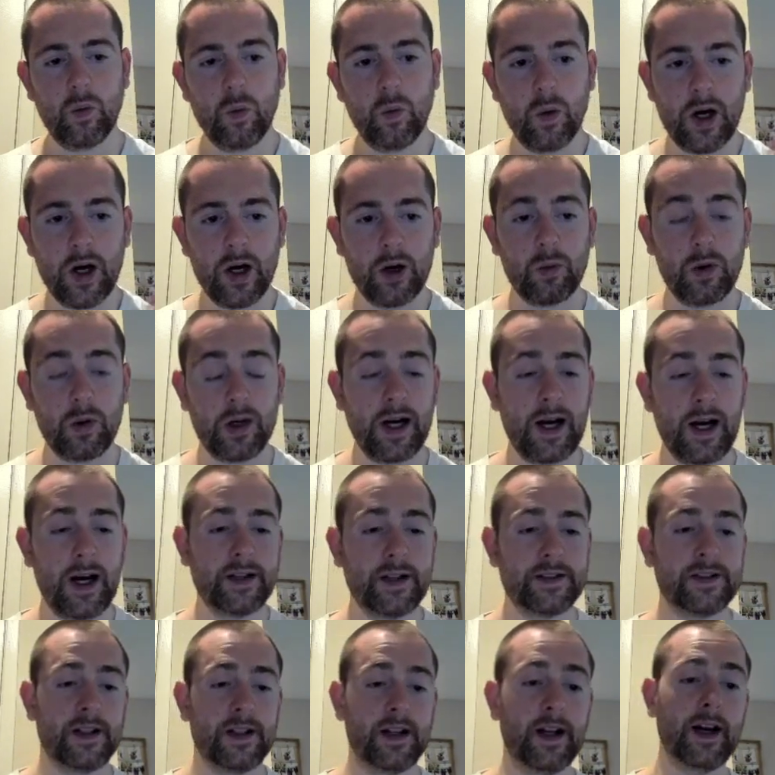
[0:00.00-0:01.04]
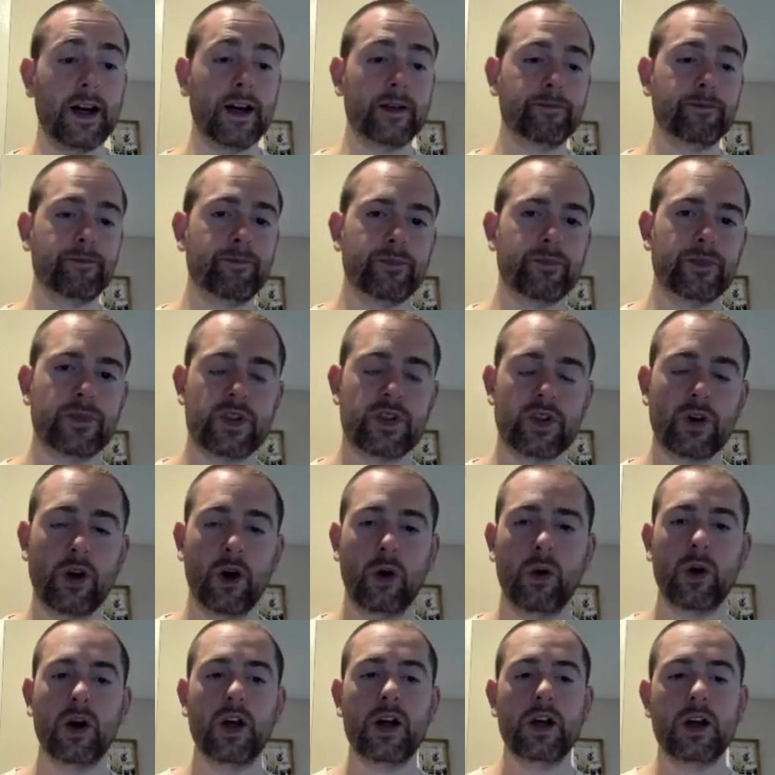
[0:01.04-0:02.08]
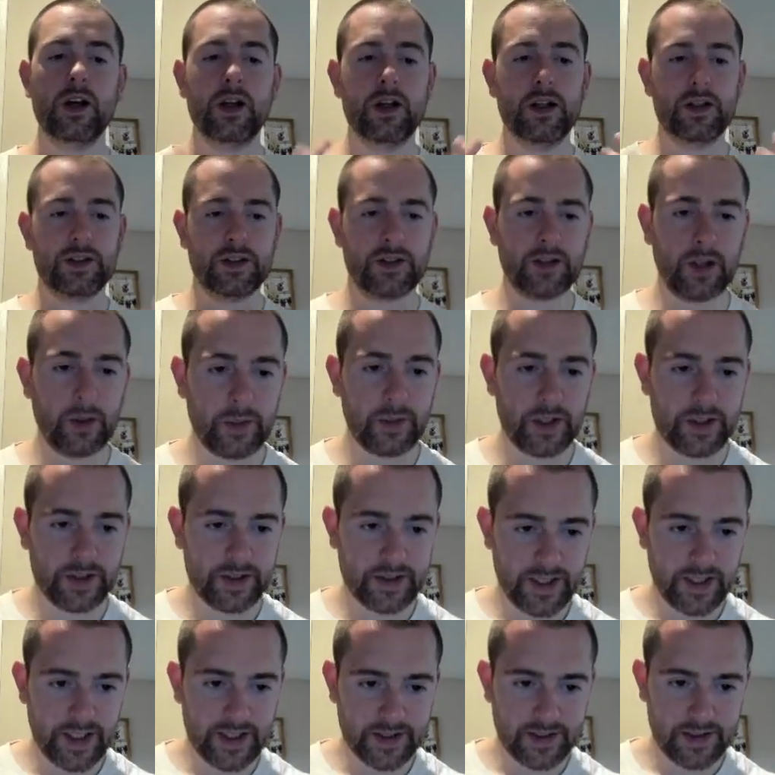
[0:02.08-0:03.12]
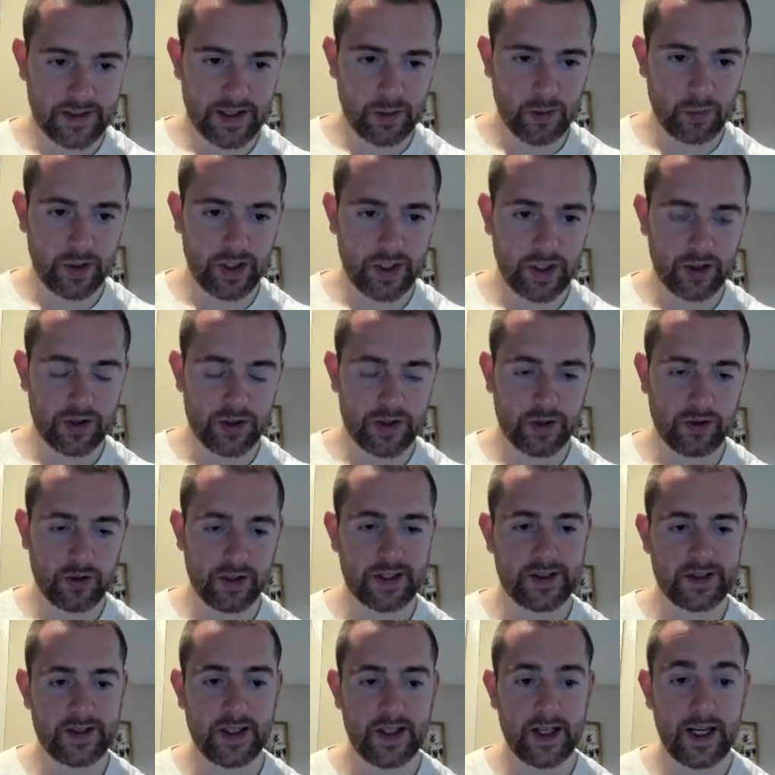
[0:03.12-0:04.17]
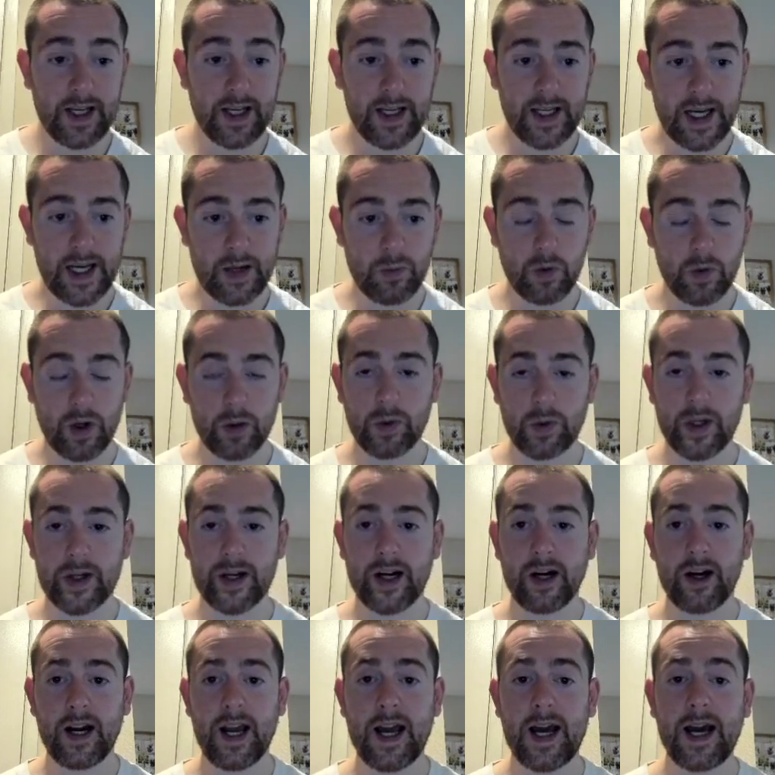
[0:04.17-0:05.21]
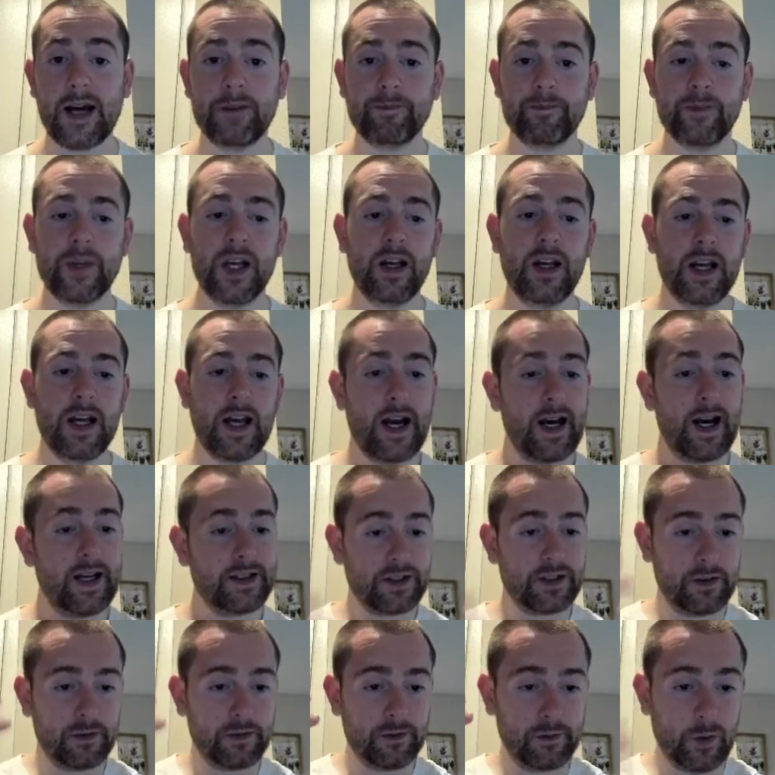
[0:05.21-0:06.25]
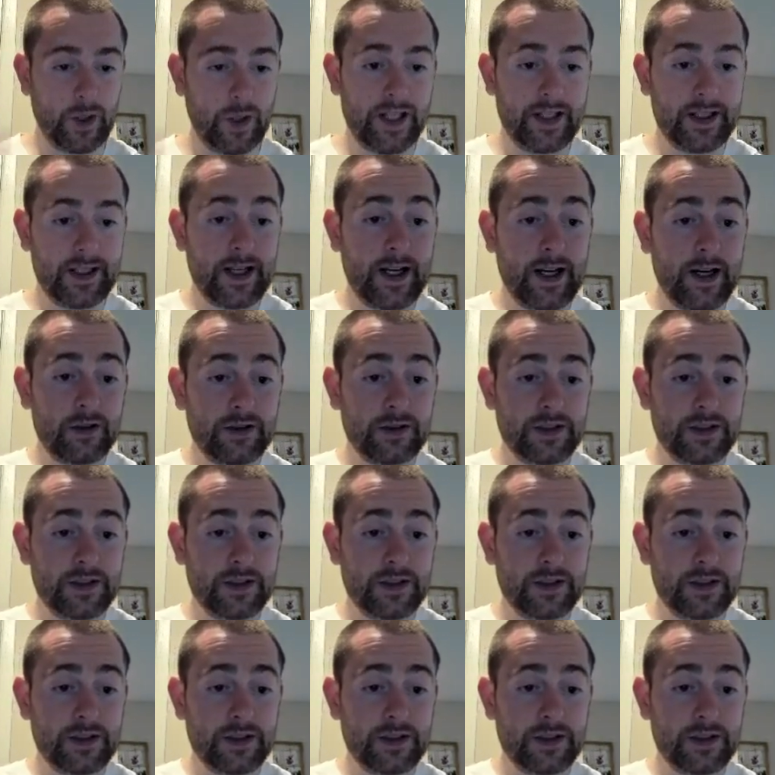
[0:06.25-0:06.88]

where we're at today. So some of the things that we are doing today and where we are at. As of right now,